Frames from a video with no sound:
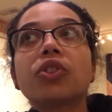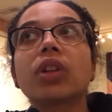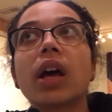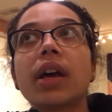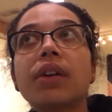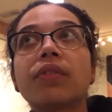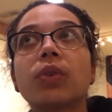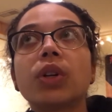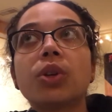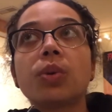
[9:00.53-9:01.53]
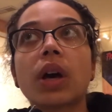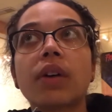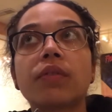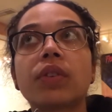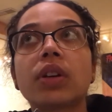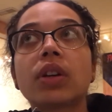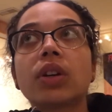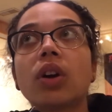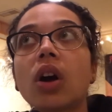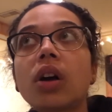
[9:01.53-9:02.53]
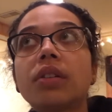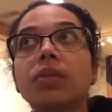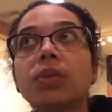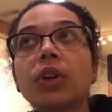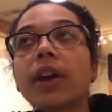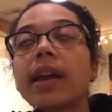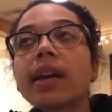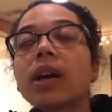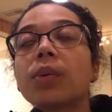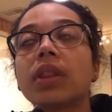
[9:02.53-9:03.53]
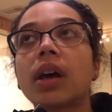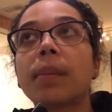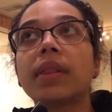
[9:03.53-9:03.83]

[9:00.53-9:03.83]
life where you're hanging out with them and they